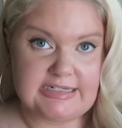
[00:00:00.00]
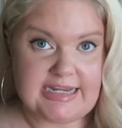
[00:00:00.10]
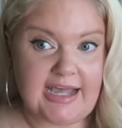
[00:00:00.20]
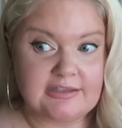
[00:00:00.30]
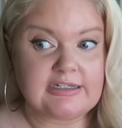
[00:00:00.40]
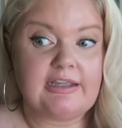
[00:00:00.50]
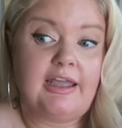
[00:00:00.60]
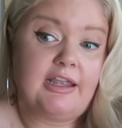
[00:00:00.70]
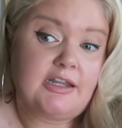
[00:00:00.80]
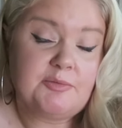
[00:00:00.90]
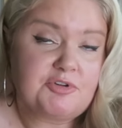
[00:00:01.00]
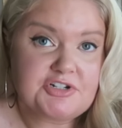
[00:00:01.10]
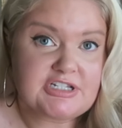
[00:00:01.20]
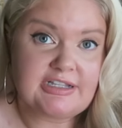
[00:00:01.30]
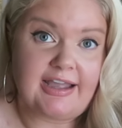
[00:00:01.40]
mentality. And
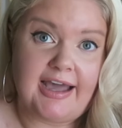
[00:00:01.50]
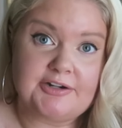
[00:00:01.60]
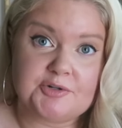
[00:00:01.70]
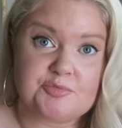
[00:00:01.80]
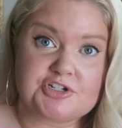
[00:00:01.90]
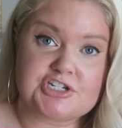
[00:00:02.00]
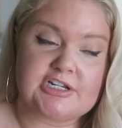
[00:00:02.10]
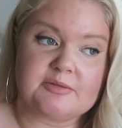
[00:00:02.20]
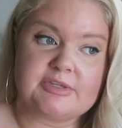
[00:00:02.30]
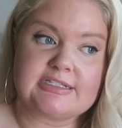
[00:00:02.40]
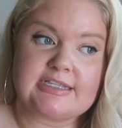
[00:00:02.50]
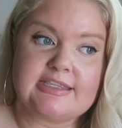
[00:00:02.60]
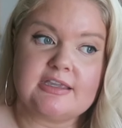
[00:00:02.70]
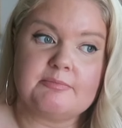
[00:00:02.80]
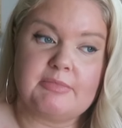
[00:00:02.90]
personally, I don't appreciate it, because I
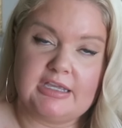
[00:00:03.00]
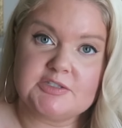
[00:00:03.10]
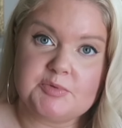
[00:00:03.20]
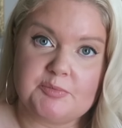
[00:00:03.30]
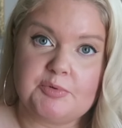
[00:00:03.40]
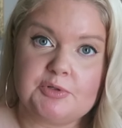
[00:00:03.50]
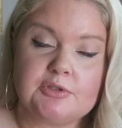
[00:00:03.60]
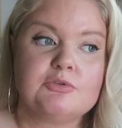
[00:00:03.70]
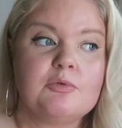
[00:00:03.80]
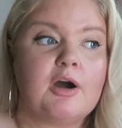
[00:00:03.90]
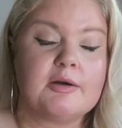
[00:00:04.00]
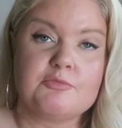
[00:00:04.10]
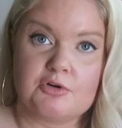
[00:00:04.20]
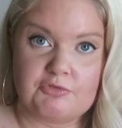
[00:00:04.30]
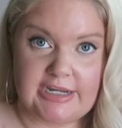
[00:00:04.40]
think it makes people who are
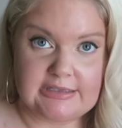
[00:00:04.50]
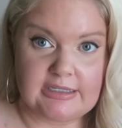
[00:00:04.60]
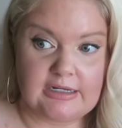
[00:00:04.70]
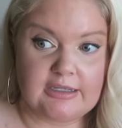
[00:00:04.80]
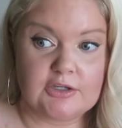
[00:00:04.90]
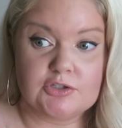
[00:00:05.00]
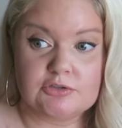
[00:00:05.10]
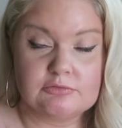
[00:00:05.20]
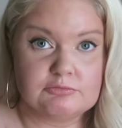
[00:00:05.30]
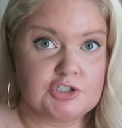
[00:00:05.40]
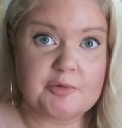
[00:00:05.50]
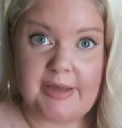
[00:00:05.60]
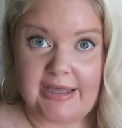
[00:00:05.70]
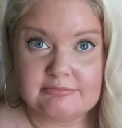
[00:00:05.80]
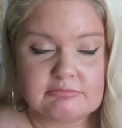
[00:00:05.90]
more right-leaning look
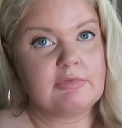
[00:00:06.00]
bad.